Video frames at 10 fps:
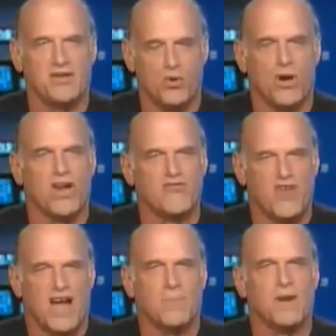do an
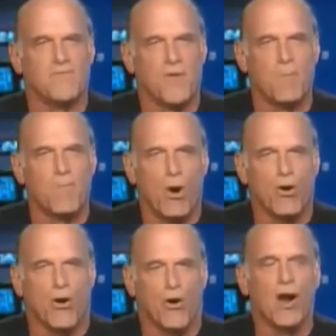indictment for
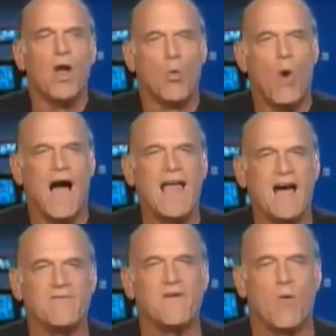murder. Mm. Why
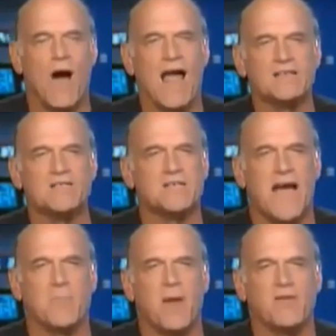have why hasn't
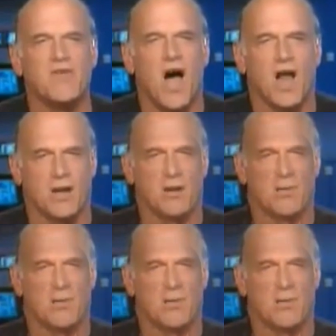that been done?